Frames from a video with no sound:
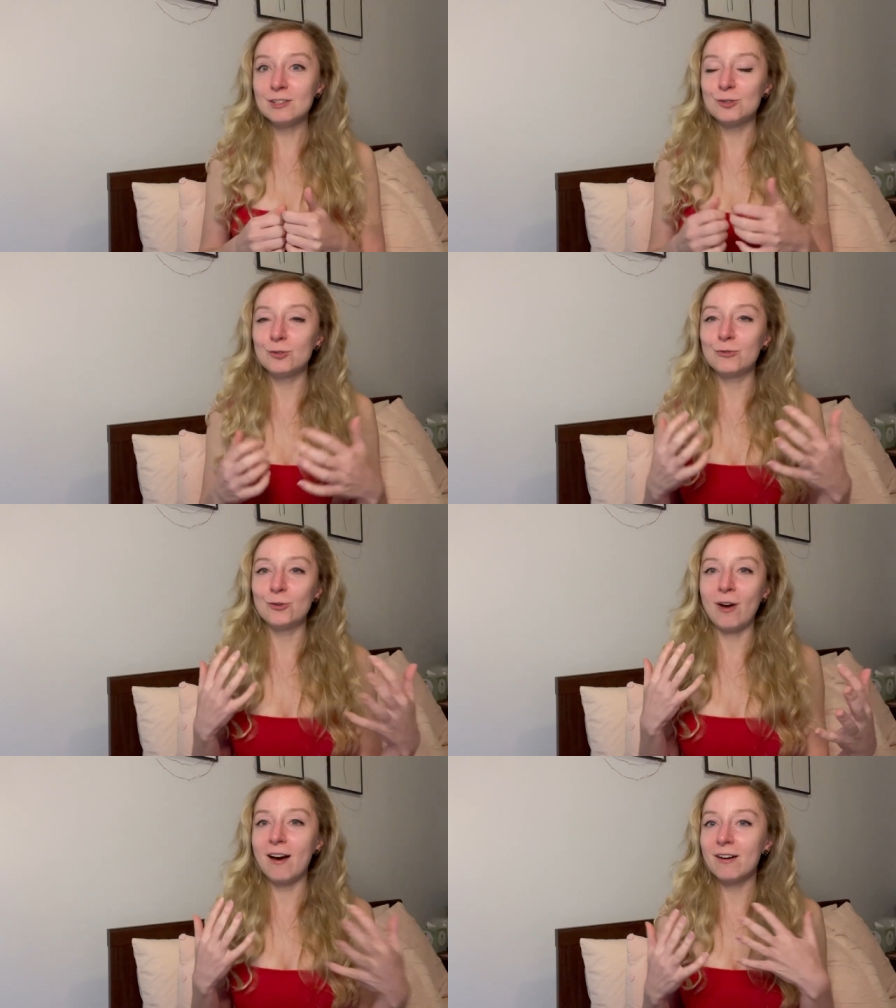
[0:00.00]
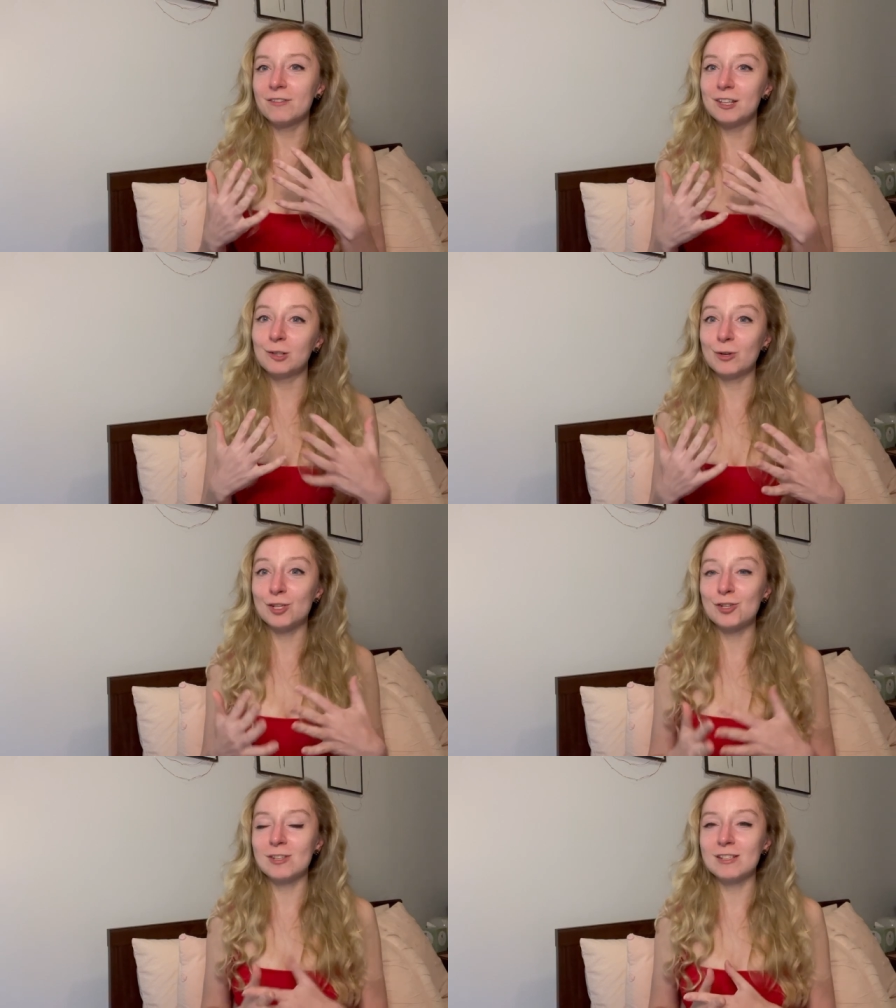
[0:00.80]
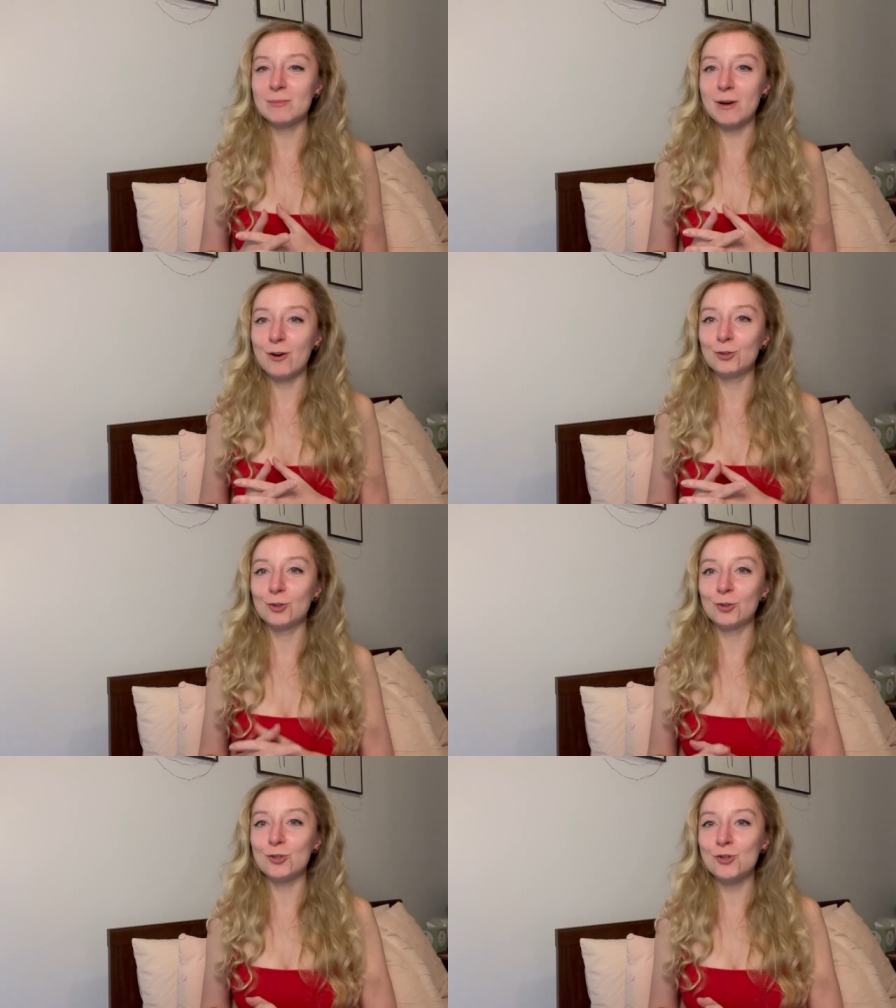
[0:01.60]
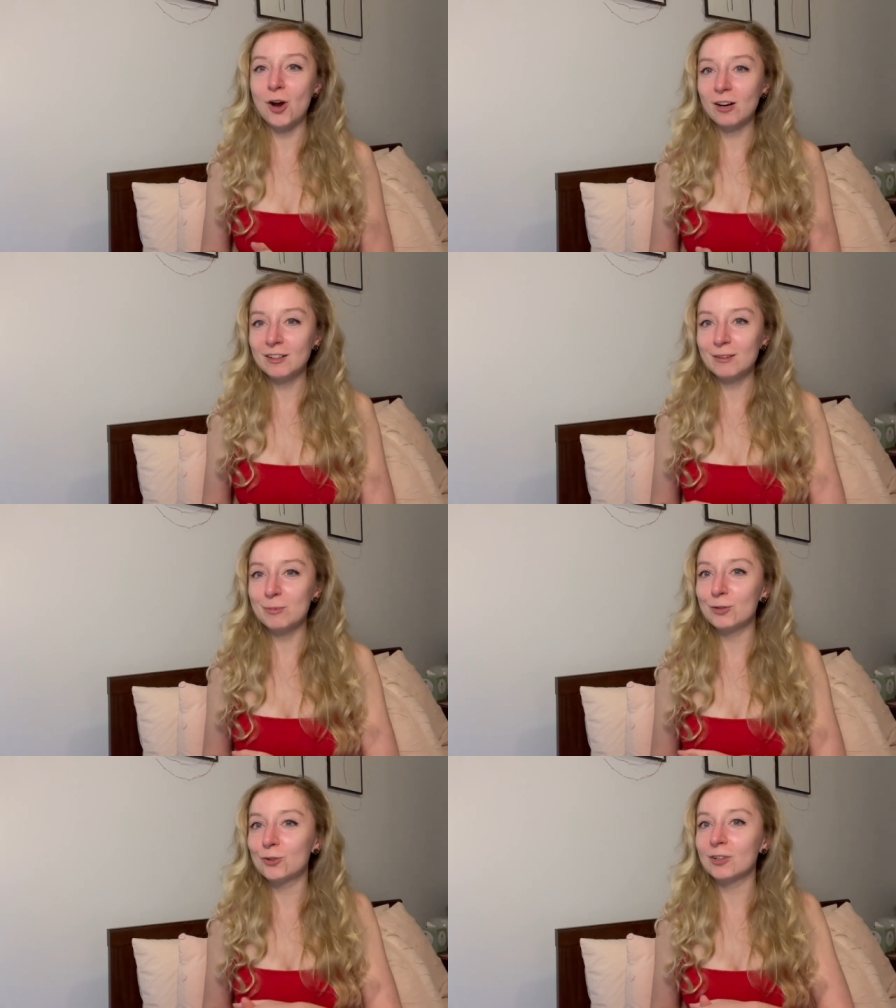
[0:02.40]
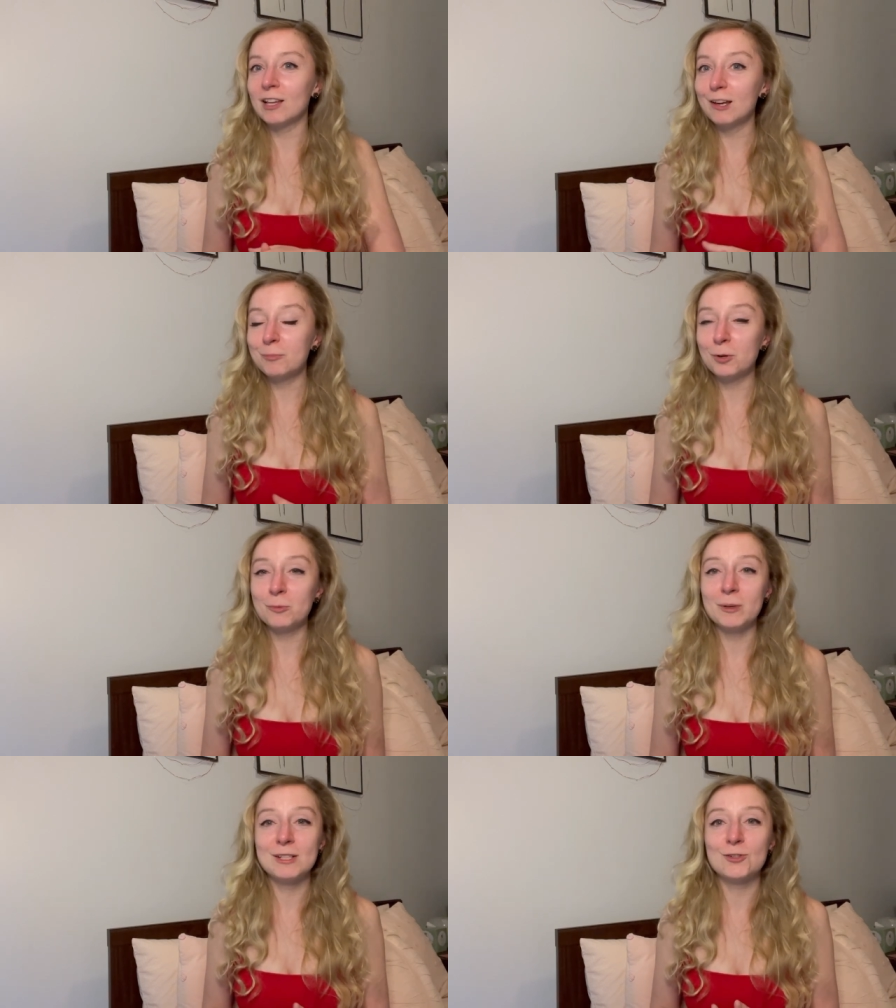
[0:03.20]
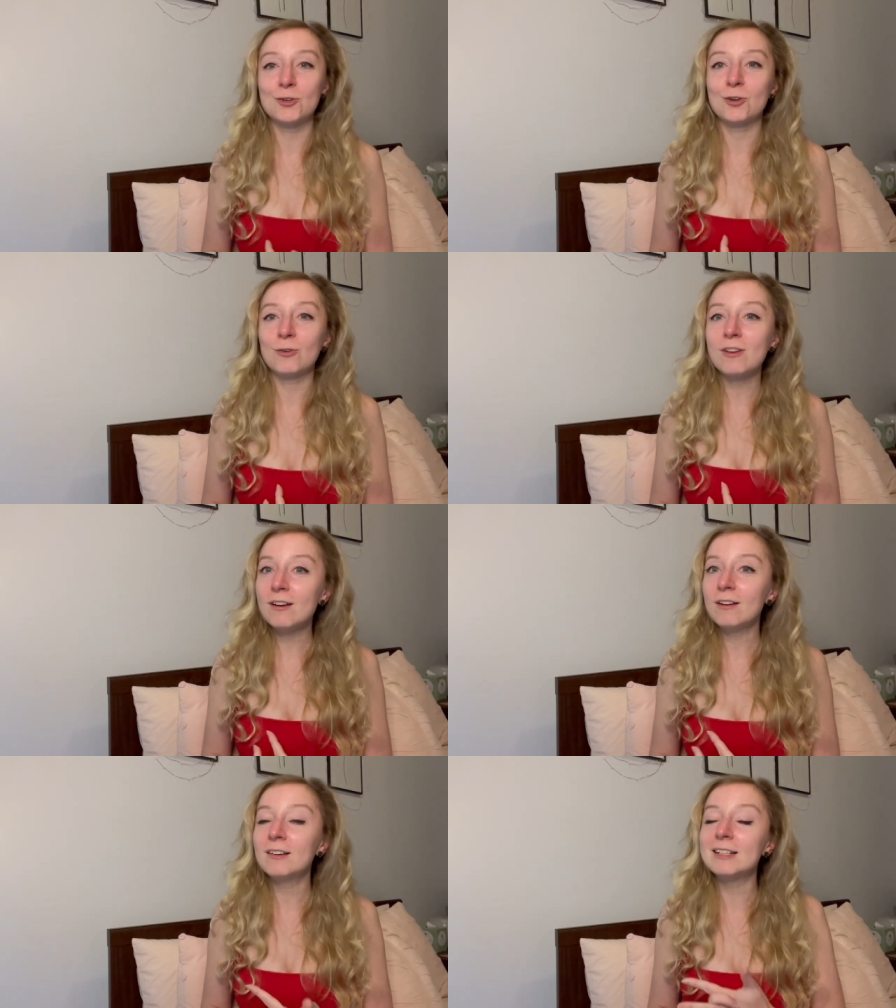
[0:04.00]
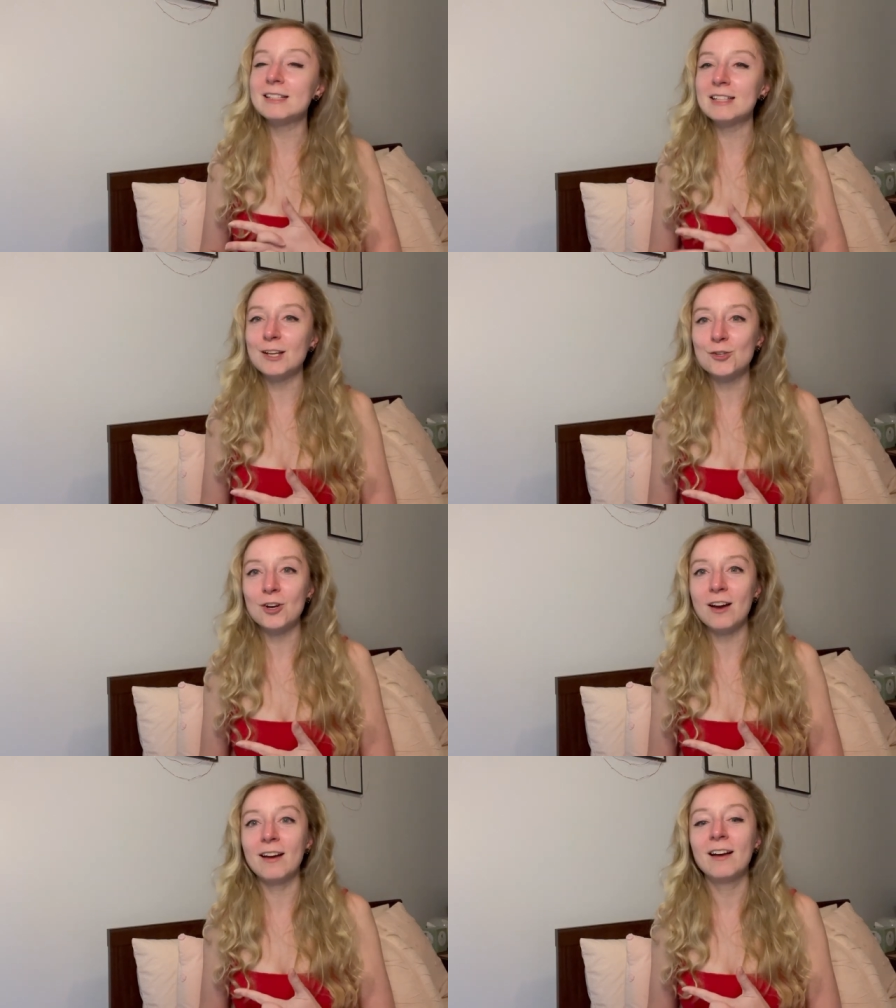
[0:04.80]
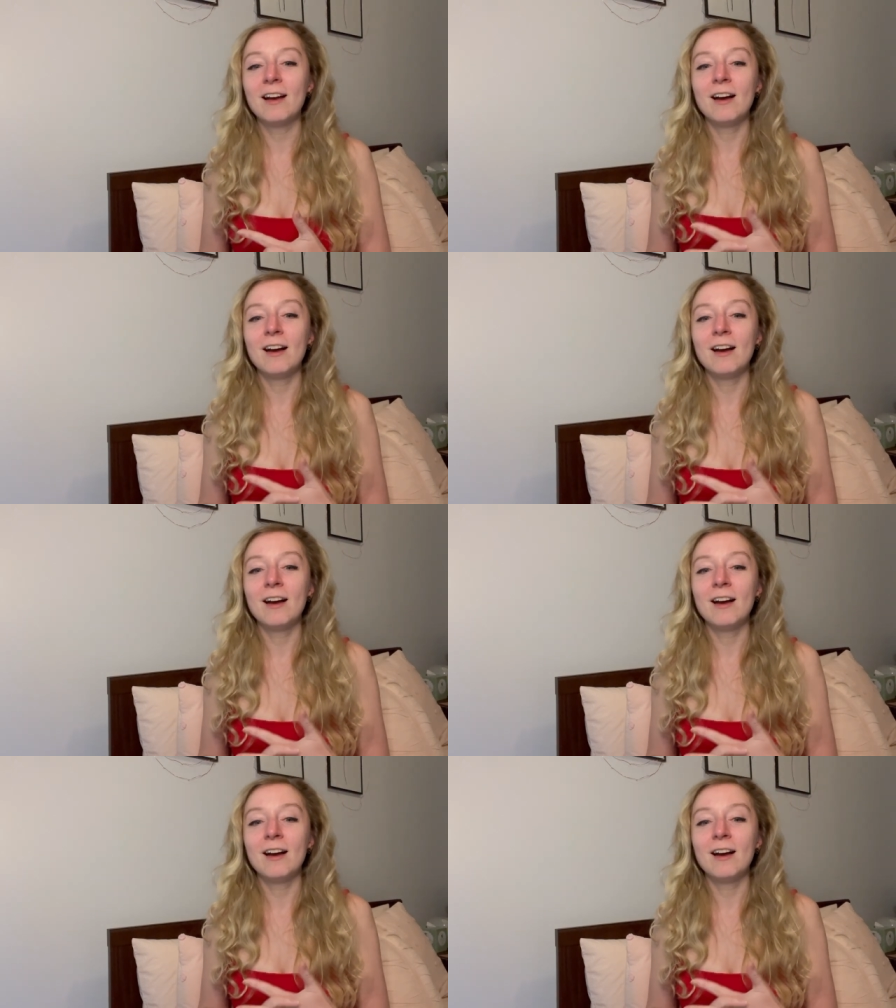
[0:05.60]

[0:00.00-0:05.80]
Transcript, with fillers: So if you have any questions about your chart, about your life purpose, your career, etc.,